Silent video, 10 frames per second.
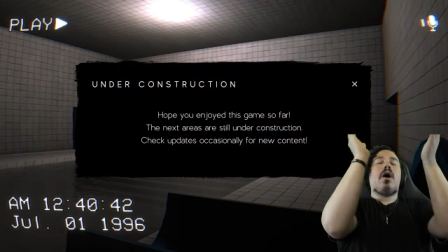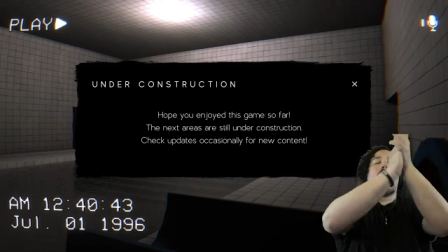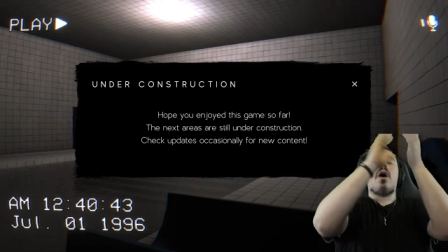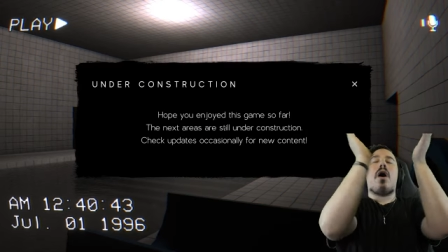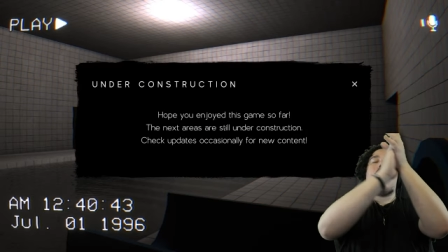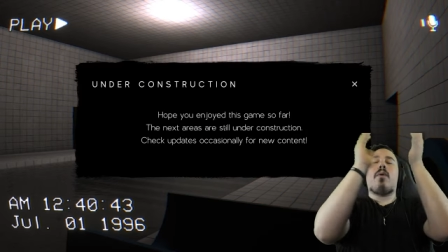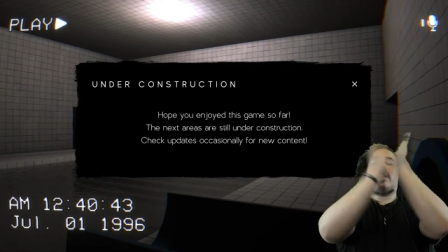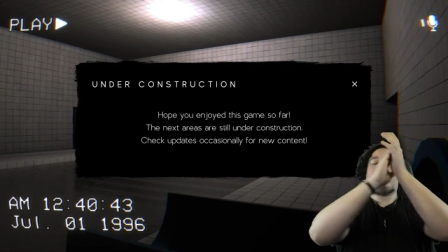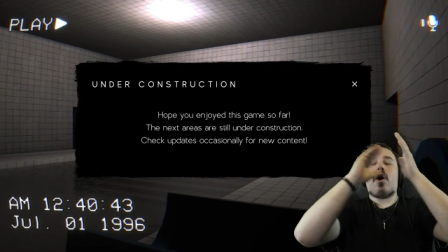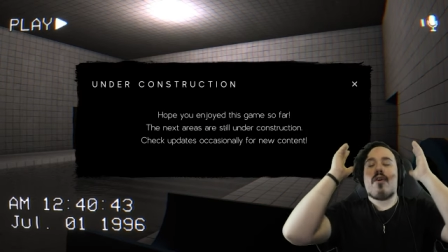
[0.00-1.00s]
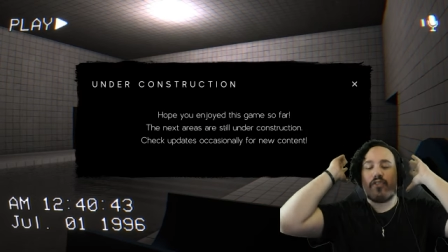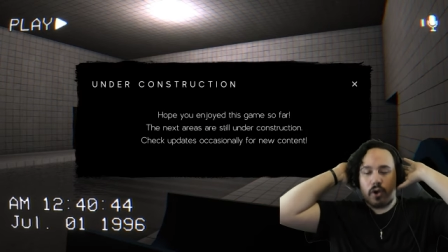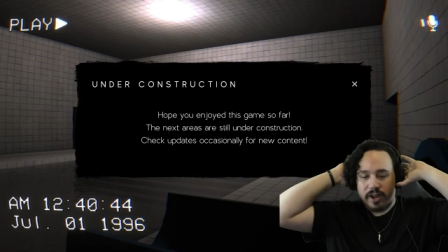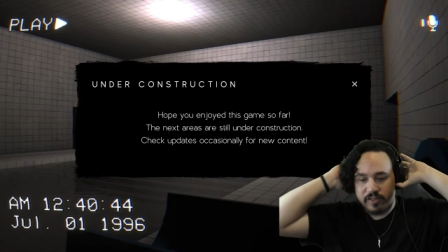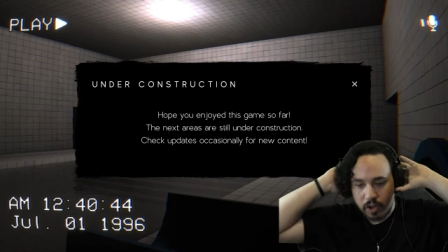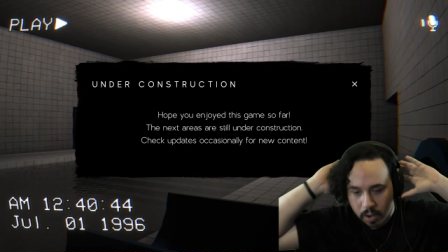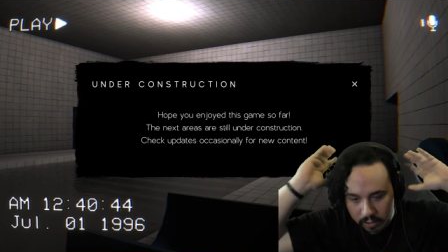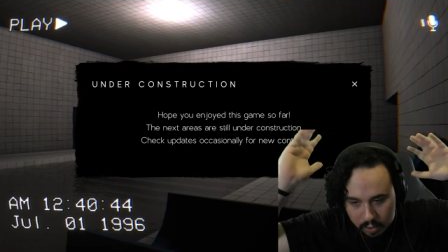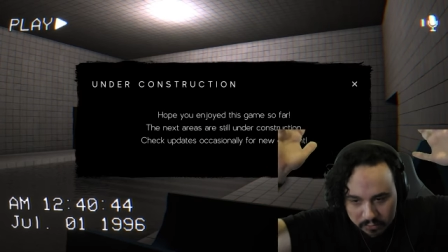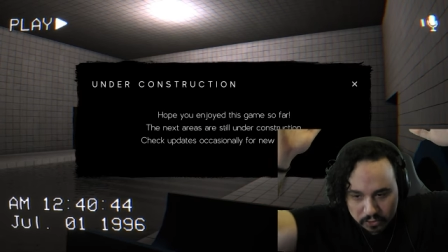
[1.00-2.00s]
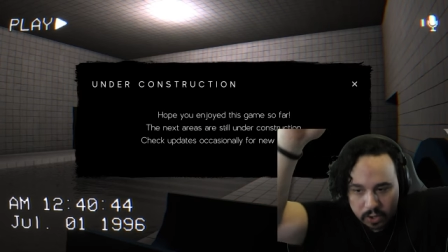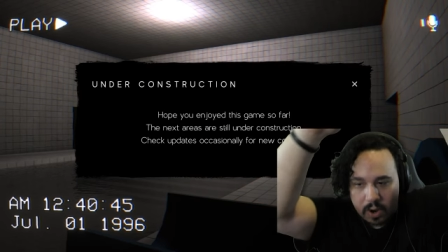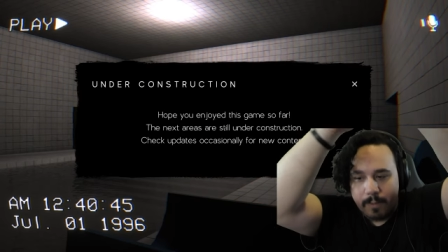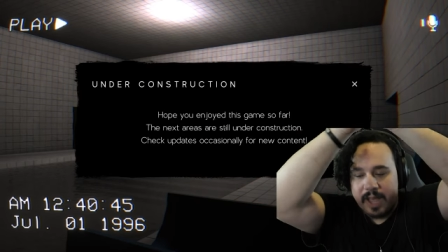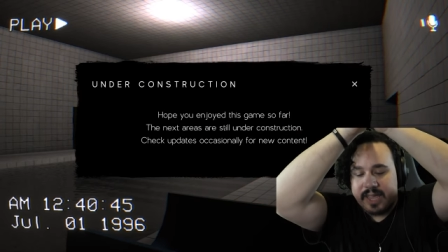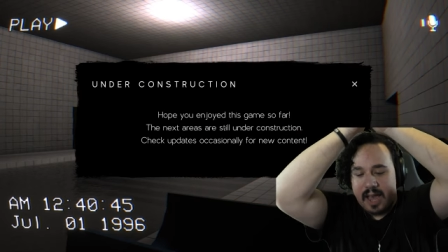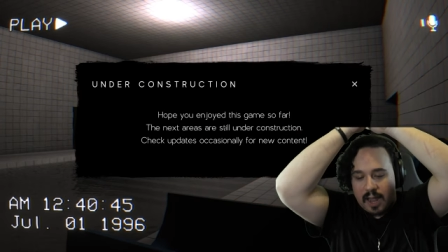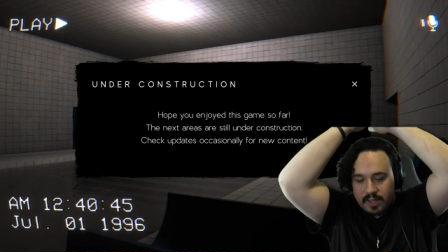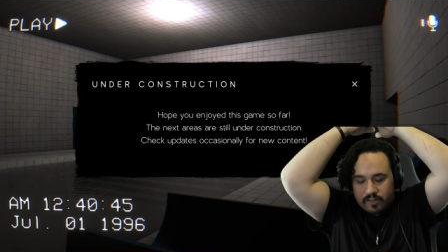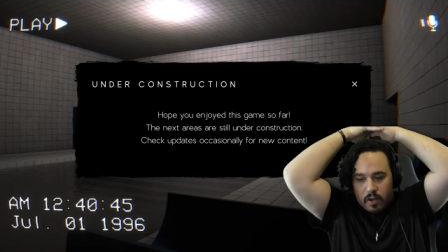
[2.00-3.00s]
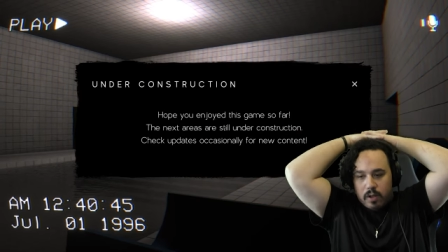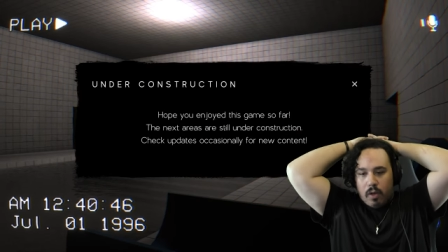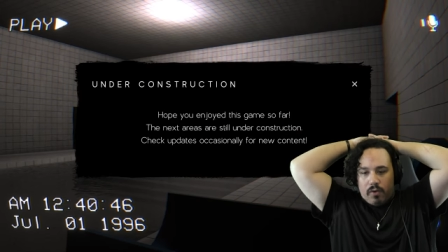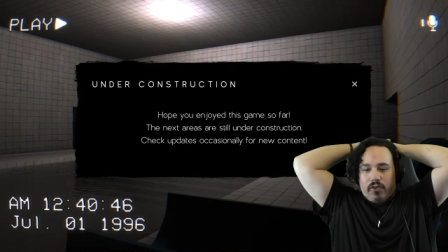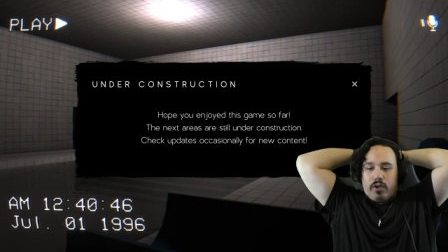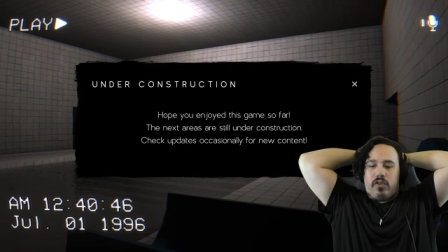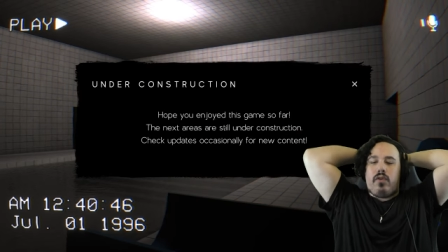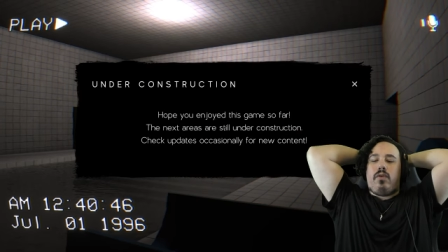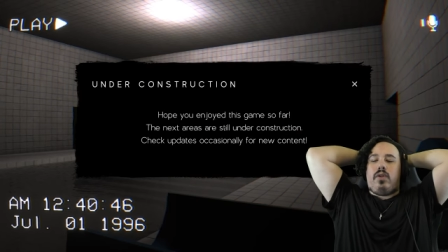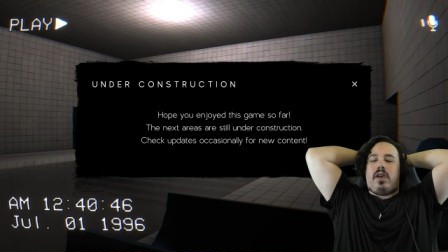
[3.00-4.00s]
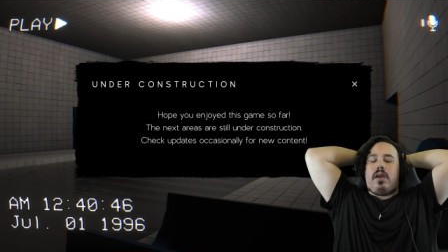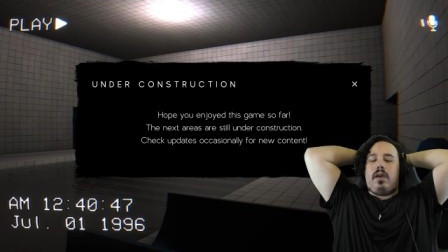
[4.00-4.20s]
Oh, it's over. It's all over. Oh my God, it's all over, dude.